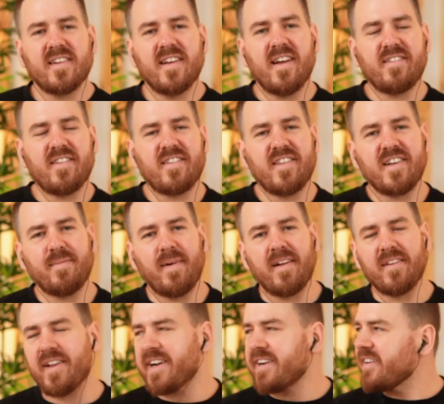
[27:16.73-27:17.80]
I was just thinking
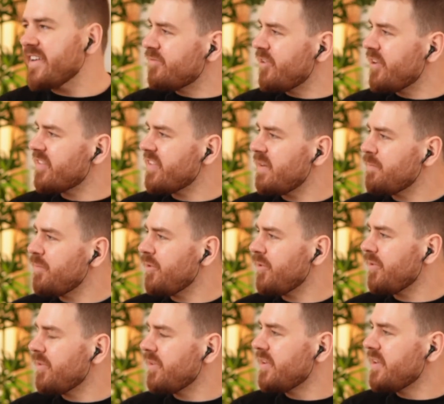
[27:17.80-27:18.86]
about, like, for
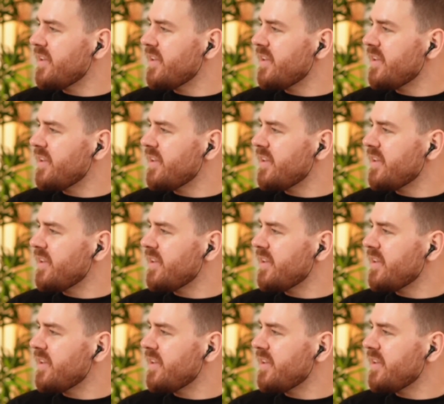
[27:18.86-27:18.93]
example,